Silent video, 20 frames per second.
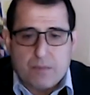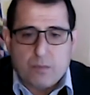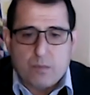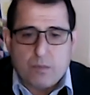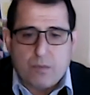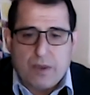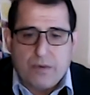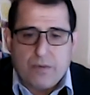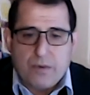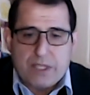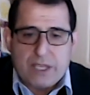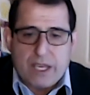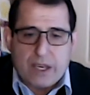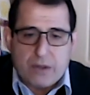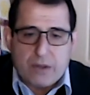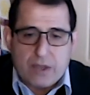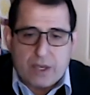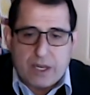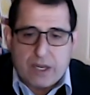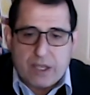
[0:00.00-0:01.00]
if we take a
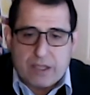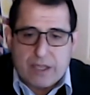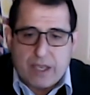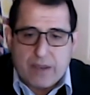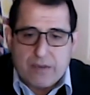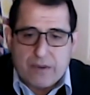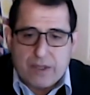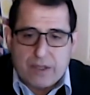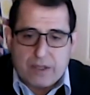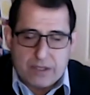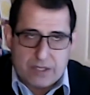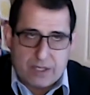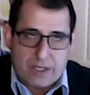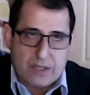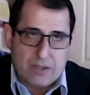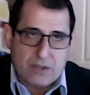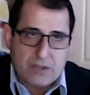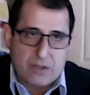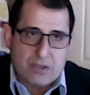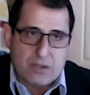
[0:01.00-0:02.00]
look at it, David,
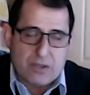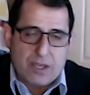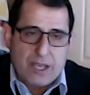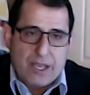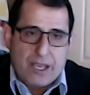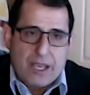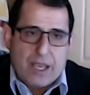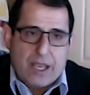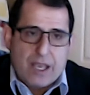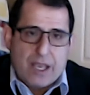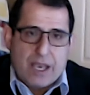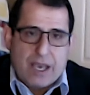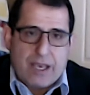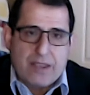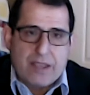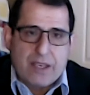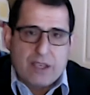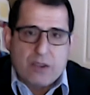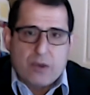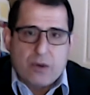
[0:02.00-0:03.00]
is I
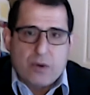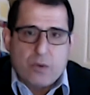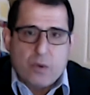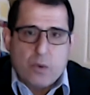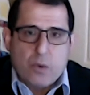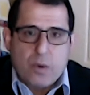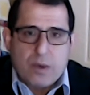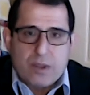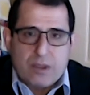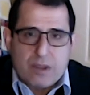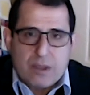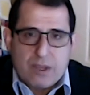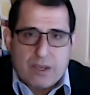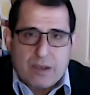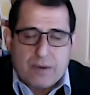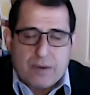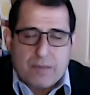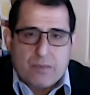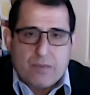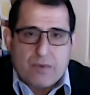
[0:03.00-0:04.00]
think the one
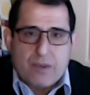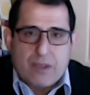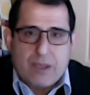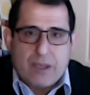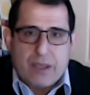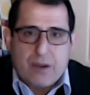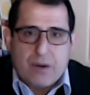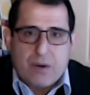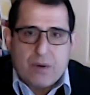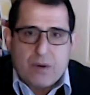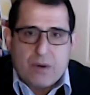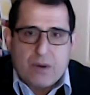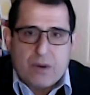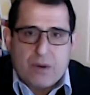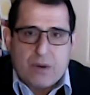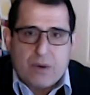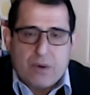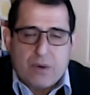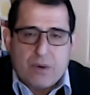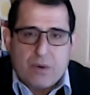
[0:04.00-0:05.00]
thing that
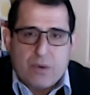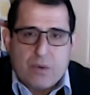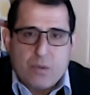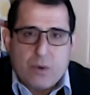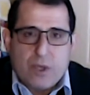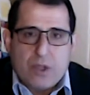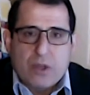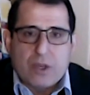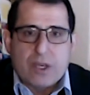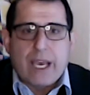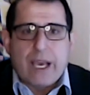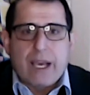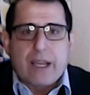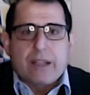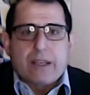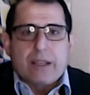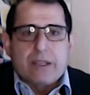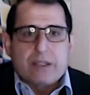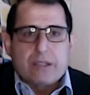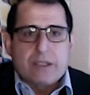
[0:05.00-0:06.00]
we look at
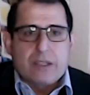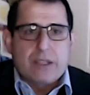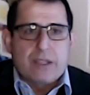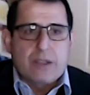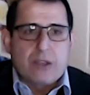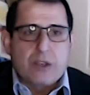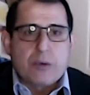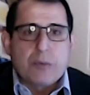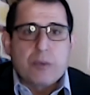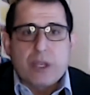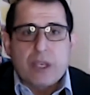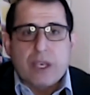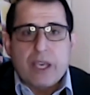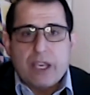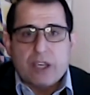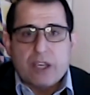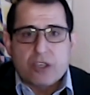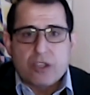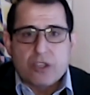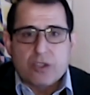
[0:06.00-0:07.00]
is in
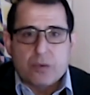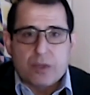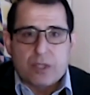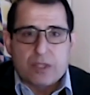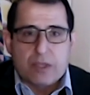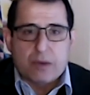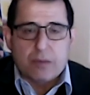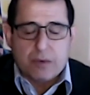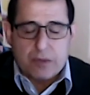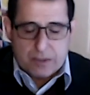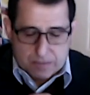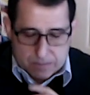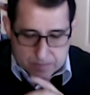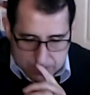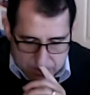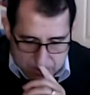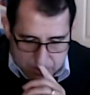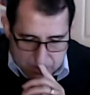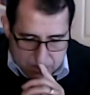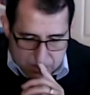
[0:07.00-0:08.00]
communications with someone,
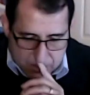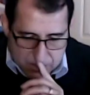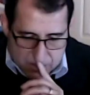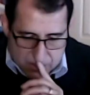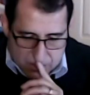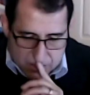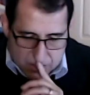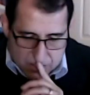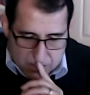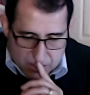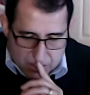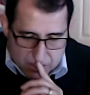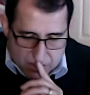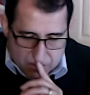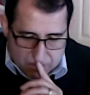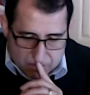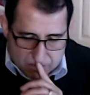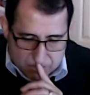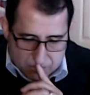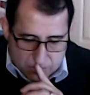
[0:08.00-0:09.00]

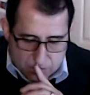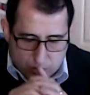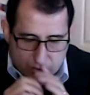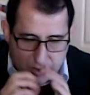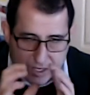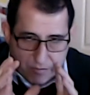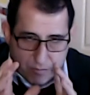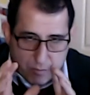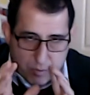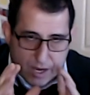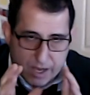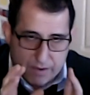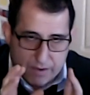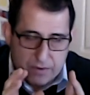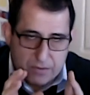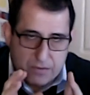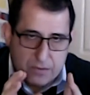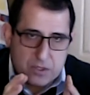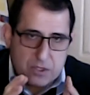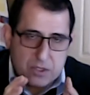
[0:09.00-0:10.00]
when you have
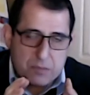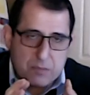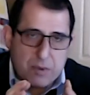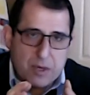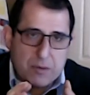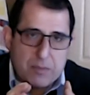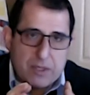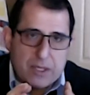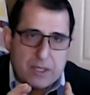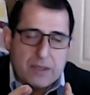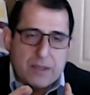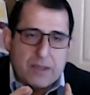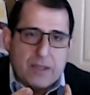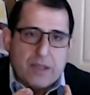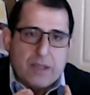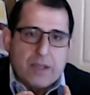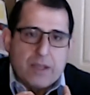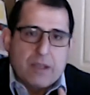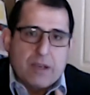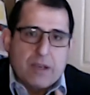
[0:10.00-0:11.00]
private versus public.
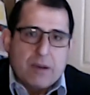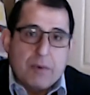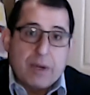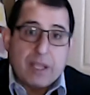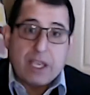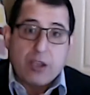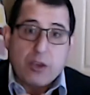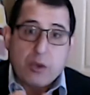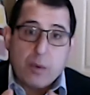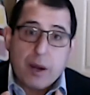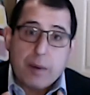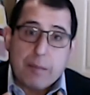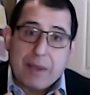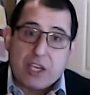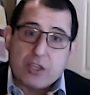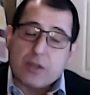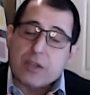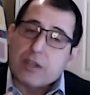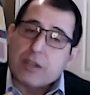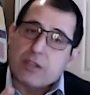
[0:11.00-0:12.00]
And again, you want to make
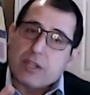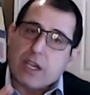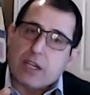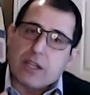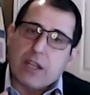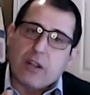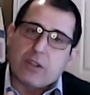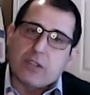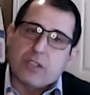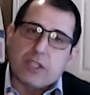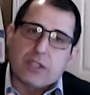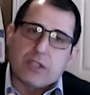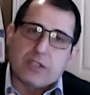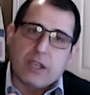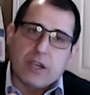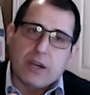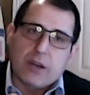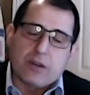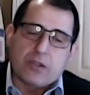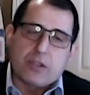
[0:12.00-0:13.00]
sure your technology is
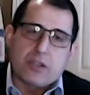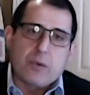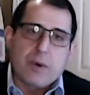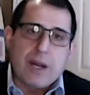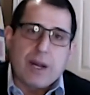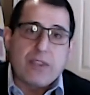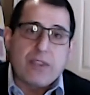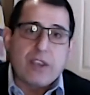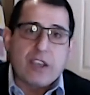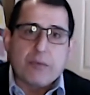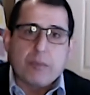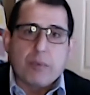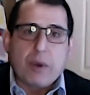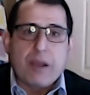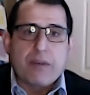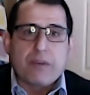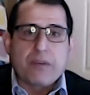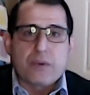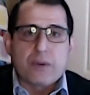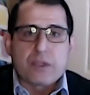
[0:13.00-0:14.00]
there. So when I think of
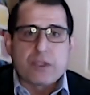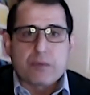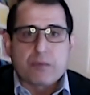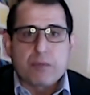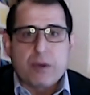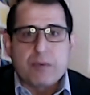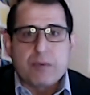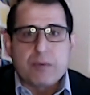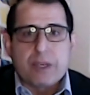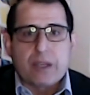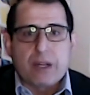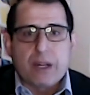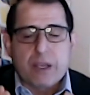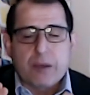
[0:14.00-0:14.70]
private versus public and I